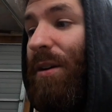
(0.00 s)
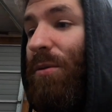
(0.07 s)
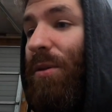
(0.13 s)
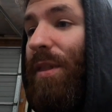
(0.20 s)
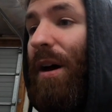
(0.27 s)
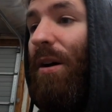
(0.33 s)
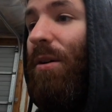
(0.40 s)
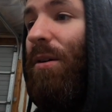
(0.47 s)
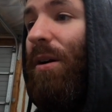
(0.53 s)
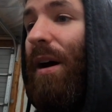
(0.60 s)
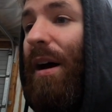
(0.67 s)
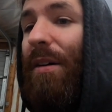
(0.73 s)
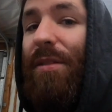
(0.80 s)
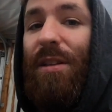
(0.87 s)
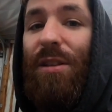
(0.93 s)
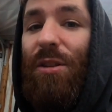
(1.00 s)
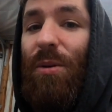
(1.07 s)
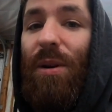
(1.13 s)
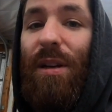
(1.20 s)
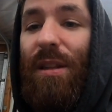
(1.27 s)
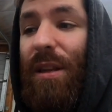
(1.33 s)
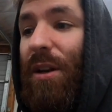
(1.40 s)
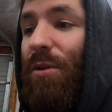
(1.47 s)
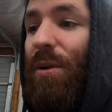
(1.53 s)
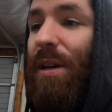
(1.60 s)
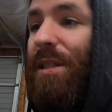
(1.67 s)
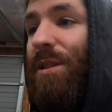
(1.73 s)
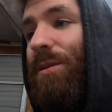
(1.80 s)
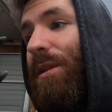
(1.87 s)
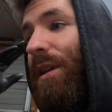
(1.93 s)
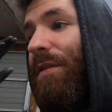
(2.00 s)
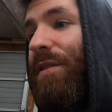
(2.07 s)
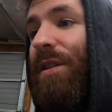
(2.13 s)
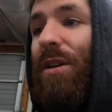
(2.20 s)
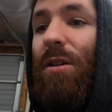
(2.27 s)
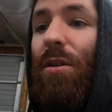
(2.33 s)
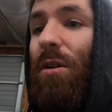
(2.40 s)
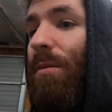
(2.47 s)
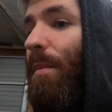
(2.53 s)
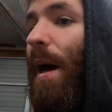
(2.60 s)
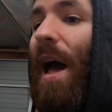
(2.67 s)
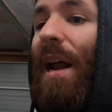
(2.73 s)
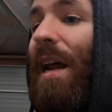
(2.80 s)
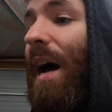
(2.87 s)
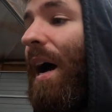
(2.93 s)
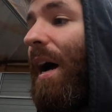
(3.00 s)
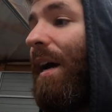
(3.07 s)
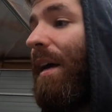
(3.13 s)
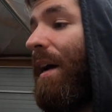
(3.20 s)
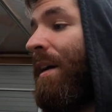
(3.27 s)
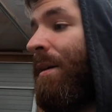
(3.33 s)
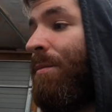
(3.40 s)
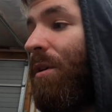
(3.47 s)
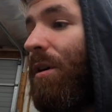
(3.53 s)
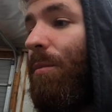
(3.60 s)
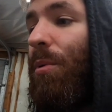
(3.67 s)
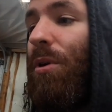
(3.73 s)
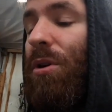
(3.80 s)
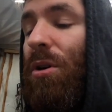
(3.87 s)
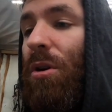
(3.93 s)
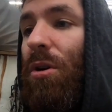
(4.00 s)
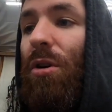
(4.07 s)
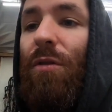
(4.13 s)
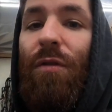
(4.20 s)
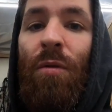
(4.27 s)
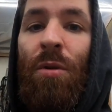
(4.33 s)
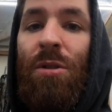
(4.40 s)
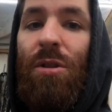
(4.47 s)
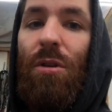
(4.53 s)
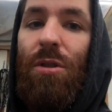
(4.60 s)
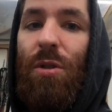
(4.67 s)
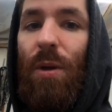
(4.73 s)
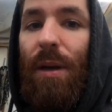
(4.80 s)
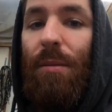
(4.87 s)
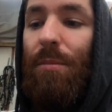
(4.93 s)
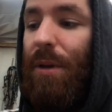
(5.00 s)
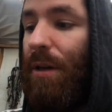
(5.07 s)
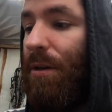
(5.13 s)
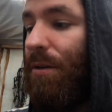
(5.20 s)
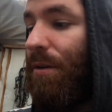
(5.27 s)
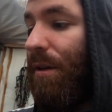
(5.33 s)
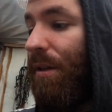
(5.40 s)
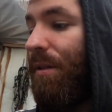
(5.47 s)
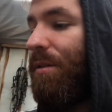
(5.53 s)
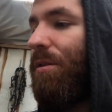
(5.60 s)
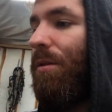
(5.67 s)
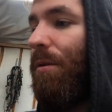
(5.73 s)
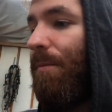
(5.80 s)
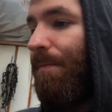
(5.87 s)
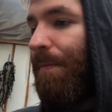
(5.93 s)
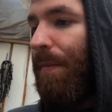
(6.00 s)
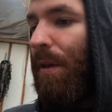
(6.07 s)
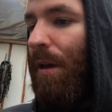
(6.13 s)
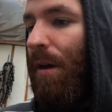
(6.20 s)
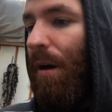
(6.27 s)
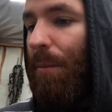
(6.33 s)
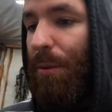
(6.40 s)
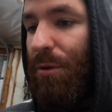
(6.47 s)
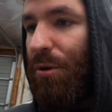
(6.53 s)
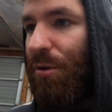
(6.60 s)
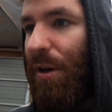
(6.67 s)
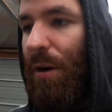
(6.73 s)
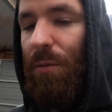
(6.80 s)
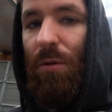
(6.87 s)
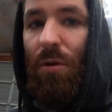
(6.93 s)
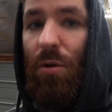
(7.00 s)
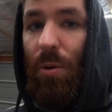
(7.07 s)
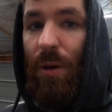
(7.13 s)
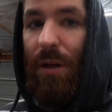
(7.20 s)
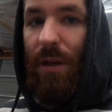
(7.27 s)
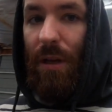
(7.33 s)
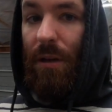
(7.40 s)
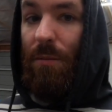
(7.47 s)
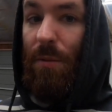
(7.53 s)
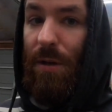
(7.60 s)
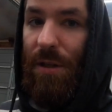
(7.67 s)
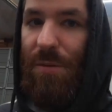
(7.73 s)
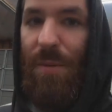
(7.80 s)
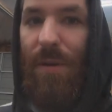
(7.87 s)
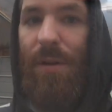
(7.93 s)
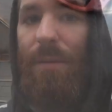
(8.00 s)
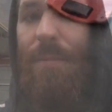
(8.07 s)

without having to do anything crazy with lifting the car mad high. I am gonna put it on all fours though, so I can be underneath. So I'm gonna do that real quick and we'll catch you back